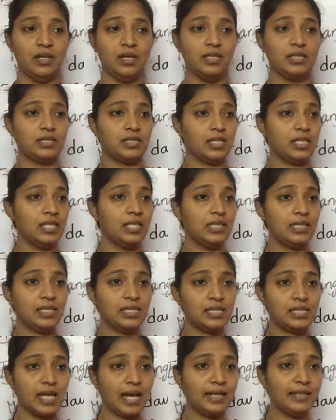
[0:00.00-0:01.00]
See,
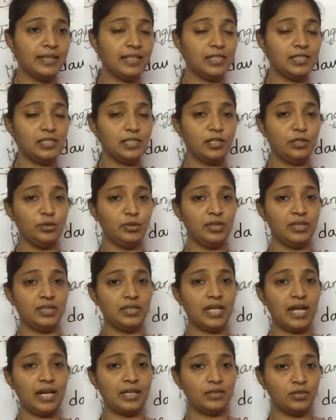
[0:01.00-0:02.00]
these scientists are doing
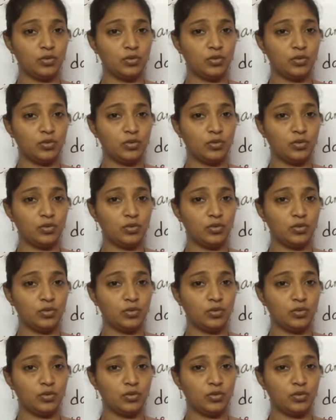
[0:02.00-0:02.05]
that,